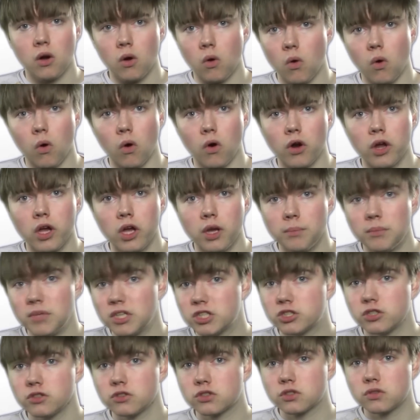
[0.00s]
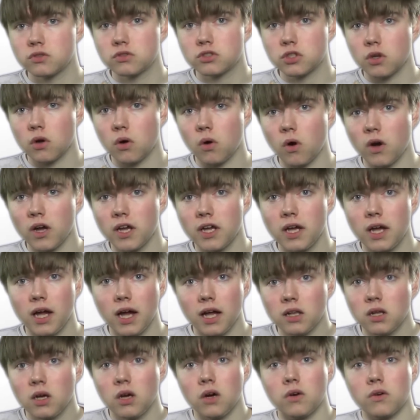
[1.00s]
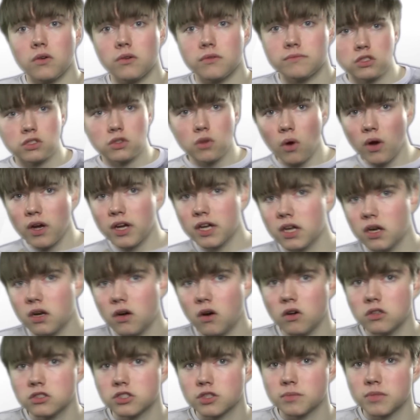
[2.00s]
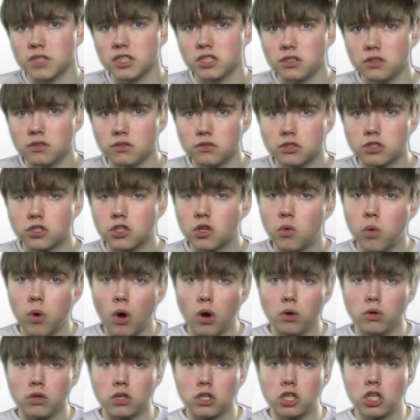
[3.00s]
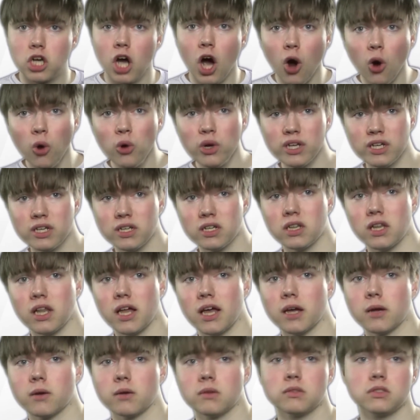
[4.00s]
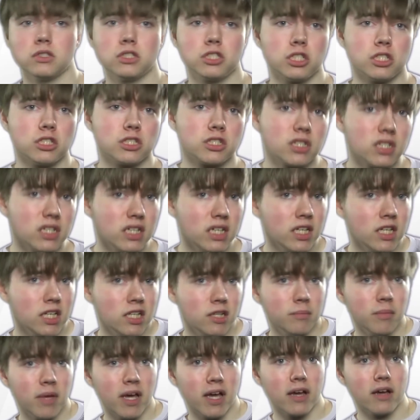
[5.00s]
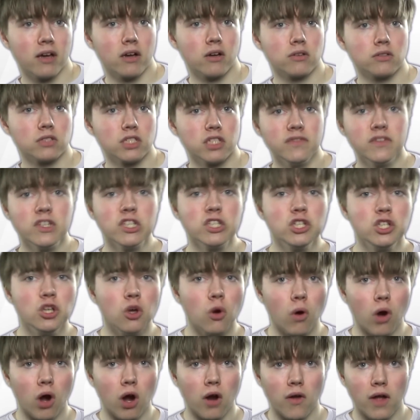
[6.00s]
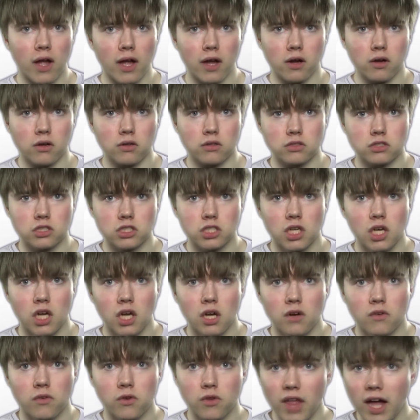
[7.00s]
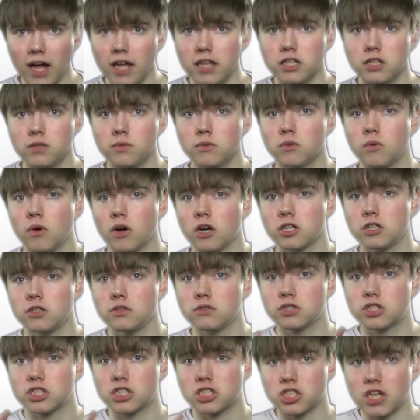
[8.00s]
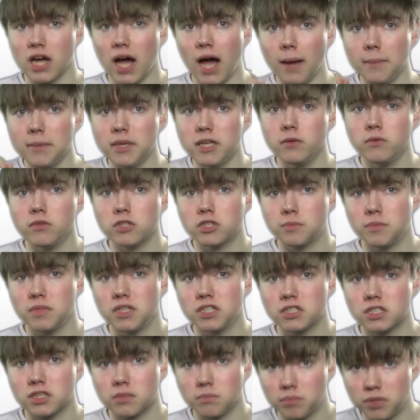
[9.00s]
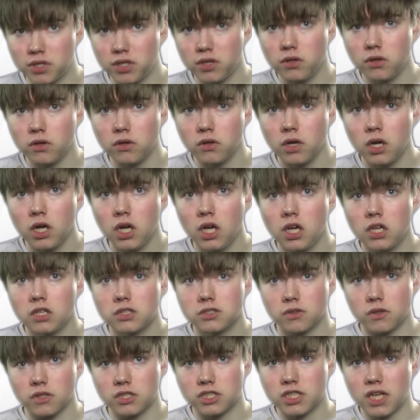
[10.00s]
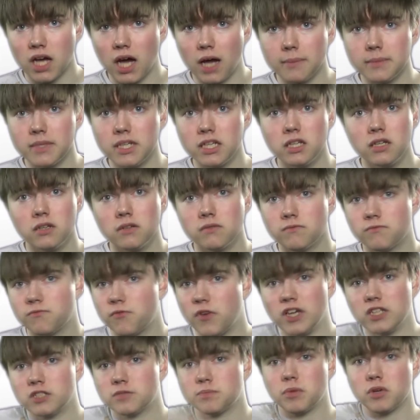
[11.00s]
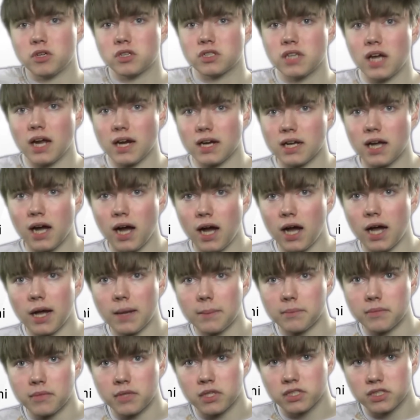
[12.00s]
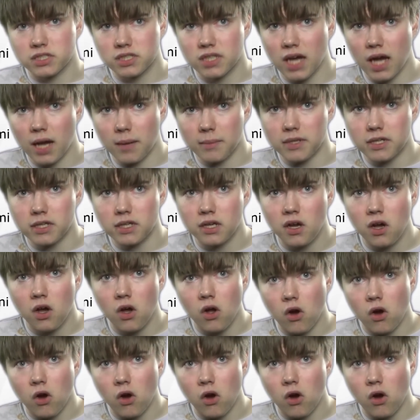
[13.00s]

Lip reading: Or Mishusku zohoi, hello. Zoi can also be used to quote coding languages, emails, even URLs. For that, you would want to use skami, which means computer, zoiskami, facebook.com, skami.